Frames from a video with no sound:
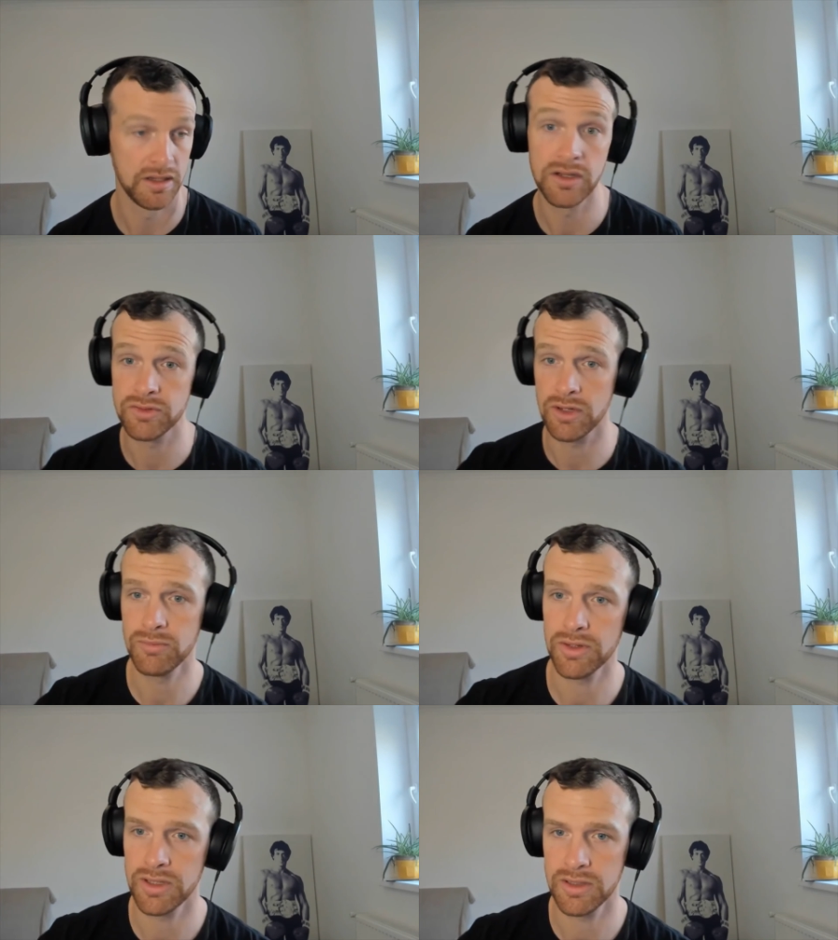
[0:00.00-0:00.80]
so I'm
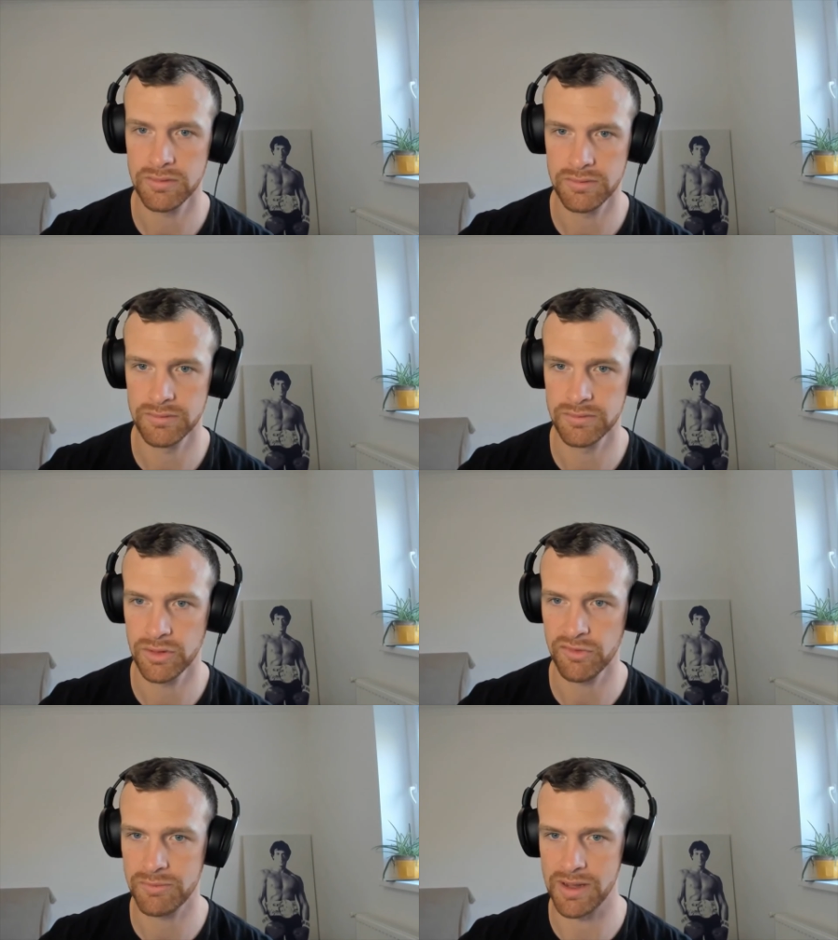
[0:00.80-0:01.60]
not going to
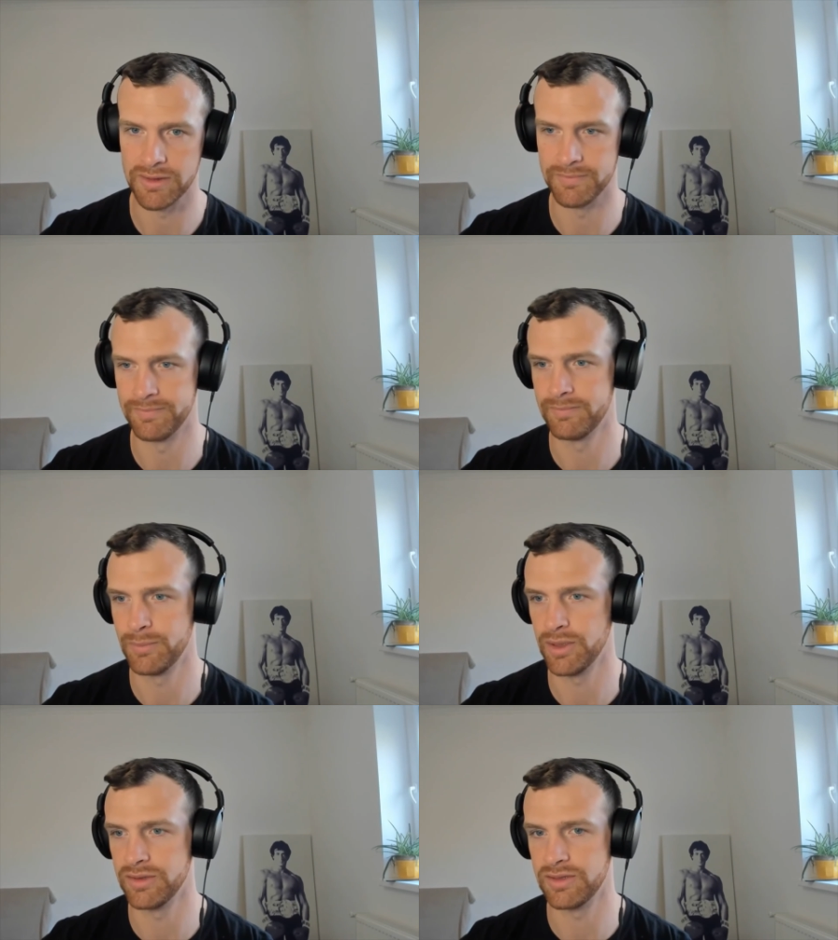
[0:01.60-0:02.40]
show off about them
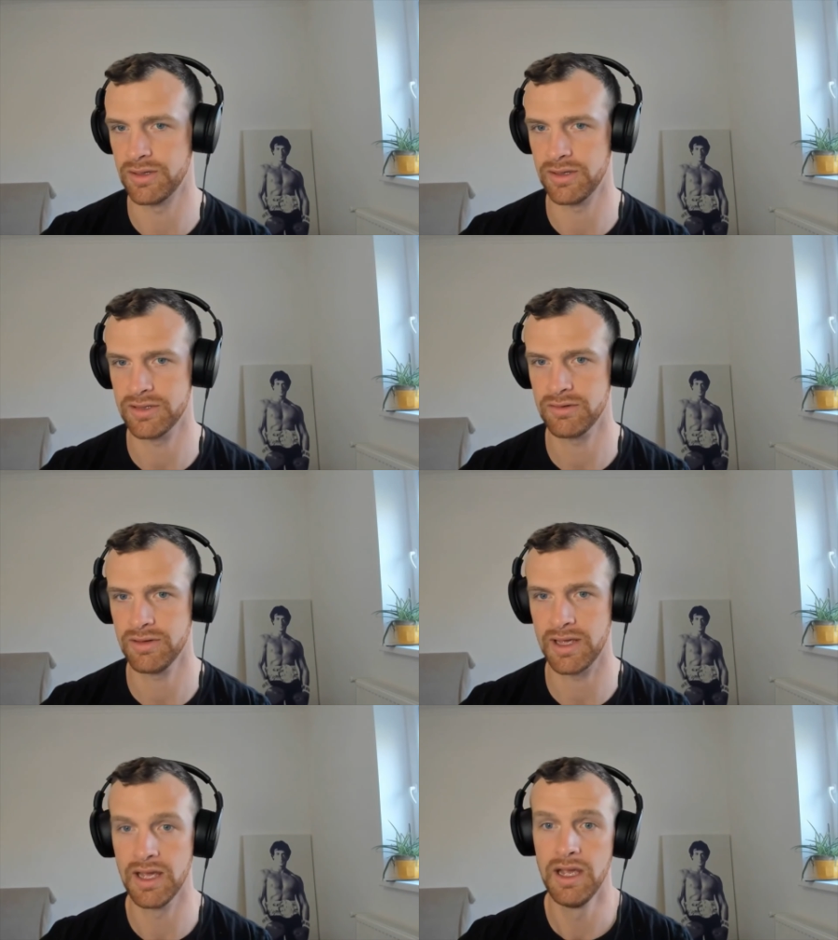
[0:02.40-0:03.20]
because it's not
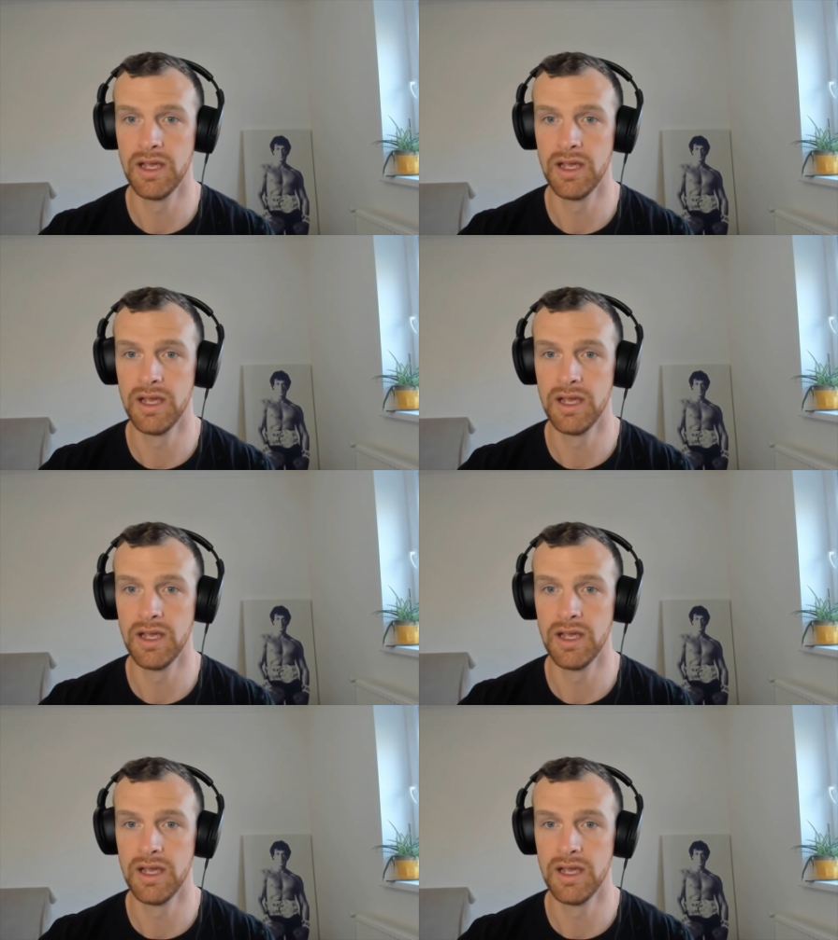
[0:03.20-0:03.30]
there.